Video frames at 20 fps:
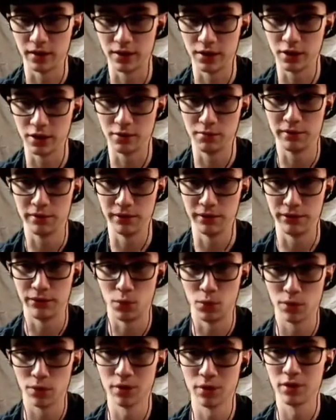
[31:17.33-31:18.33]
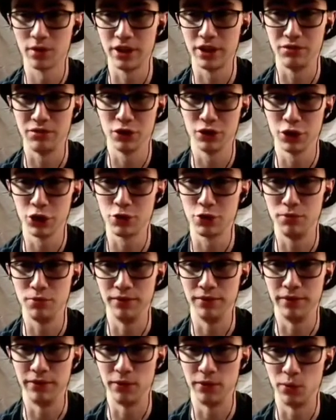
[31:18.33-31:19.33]
going to move the 4? He really should move
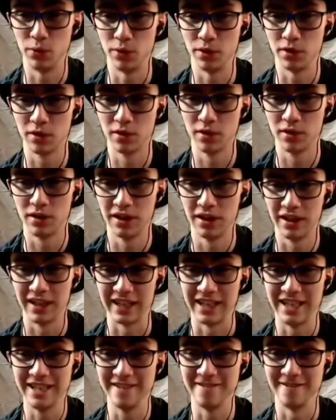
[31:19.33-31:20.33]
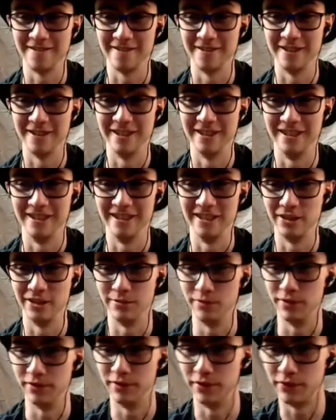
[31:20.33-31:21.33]
the 4. Like, he really should
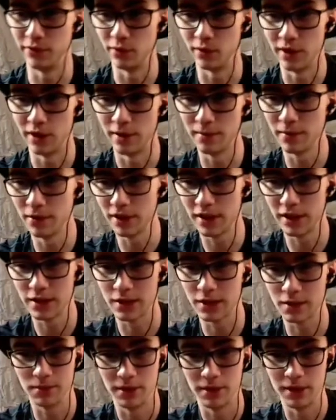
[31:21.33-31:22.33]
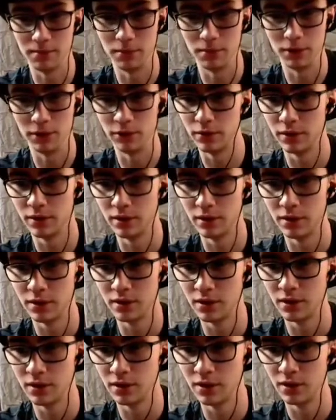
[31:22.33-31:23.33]
move the 4. I'm going to ask him to hit blue.
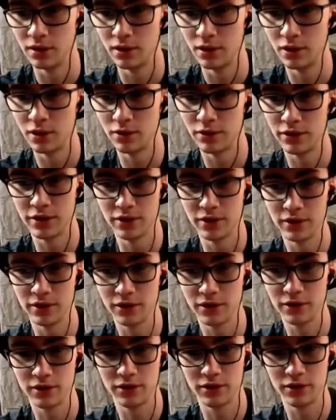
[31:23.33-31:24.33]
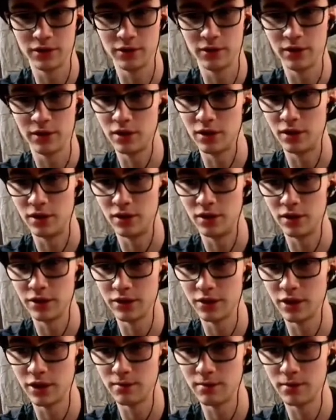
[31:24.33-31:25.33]
Oh, no. Aw, you
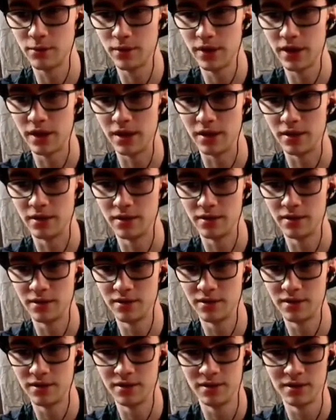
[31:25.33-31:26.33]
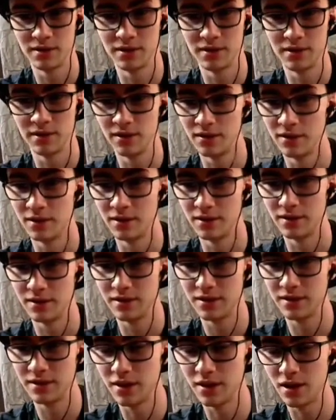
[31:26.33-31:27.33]
got in my way.
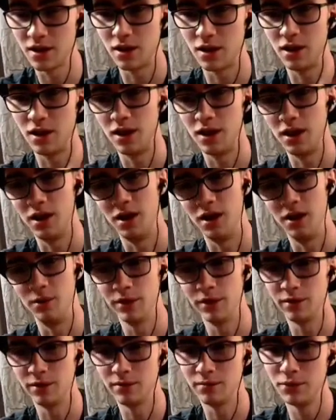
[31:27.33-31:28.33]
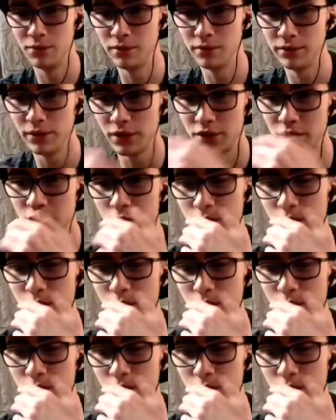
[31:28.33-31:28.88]
Ah, well, move the 2